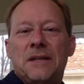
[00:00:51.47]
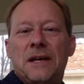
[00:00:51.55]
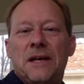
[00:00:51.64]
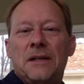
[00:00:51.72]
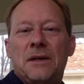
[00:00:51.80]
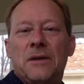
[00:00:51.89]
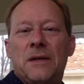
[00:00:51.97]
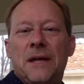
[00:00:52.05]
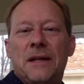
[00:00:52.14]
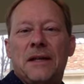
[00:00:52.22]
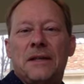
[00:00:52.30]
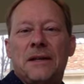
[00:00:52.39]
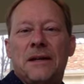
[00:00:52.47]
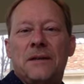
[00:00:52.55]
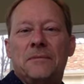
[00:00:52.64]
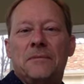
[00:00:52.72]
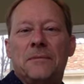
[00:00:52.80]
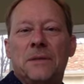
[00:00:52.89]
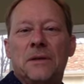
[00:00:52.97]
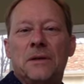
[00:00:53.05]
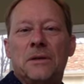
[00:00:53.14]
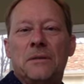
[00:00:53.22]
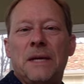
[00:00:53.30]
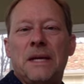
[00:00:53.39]
know that
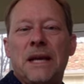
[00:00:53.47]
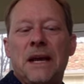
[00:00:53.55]
you're being